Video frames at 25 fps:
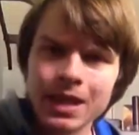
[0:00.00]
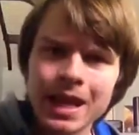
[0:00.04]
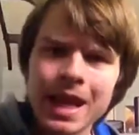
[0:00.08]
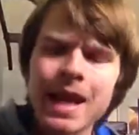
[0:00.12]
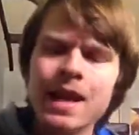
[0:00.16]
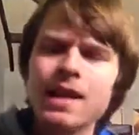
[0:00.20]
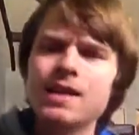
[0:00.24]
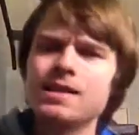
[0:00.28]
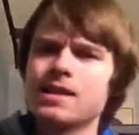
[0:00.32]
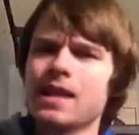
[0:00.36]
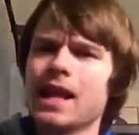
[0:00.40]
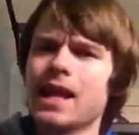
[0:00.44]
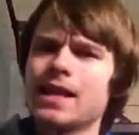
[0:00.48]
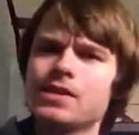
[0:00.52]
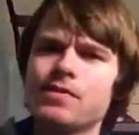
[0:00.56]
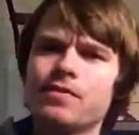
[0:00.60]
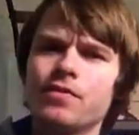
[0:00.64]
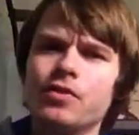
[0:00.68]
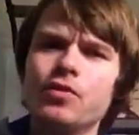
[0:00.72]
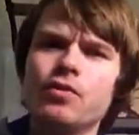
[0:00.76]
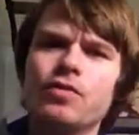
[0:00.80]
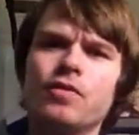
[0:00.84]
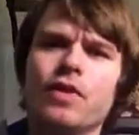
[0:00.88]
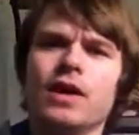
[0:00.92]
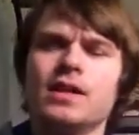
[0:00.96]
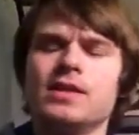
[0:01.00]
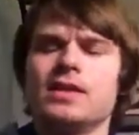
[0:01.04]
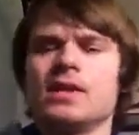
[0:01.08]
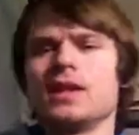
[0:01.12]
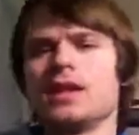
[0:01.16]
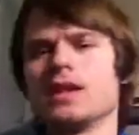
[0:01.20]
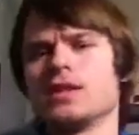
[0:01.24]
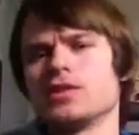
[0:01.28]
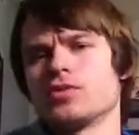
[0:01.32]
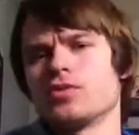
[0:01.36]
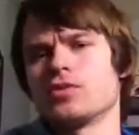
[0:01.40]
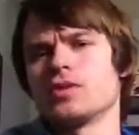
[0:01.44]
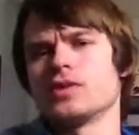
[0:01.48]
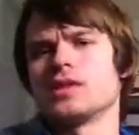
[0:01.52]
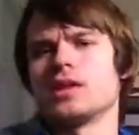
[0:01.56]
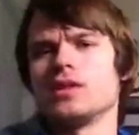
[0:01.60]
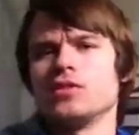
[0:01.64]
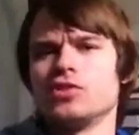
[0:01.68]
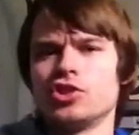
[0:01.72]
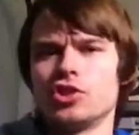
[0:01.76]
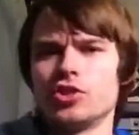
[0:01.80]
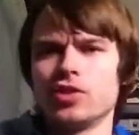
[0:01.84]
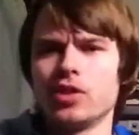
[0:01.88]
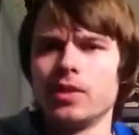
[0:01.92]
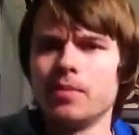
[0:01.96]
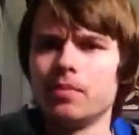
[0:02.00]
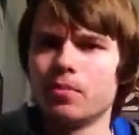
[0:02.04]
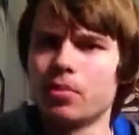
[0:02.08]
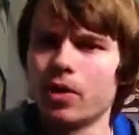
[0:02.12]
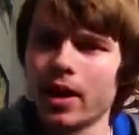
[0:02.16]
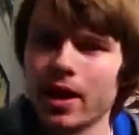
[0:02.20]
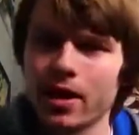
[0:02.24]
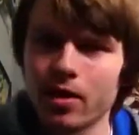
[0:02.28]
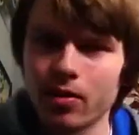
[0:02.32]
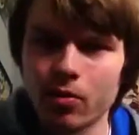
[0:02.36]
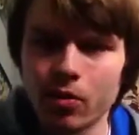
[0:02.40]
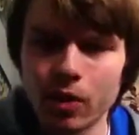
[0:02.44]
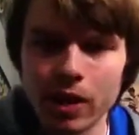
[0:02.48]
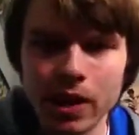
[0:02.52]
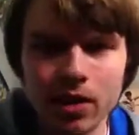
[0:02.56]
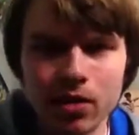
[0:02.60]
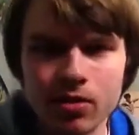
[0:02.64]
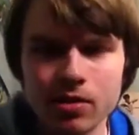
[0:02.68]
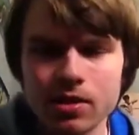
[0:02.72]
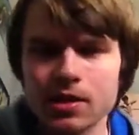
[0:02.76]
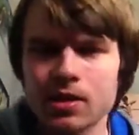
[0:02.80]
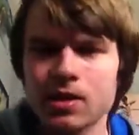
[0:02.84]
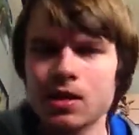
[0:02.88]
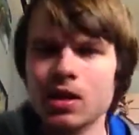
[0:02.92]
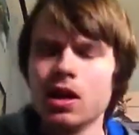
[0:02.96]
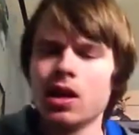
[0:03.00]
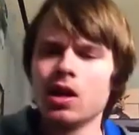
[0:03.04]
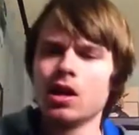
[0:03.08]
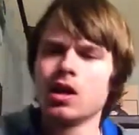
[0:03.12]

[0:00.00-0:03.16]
in his last few fights against Chris Algieri and Brandon Rios,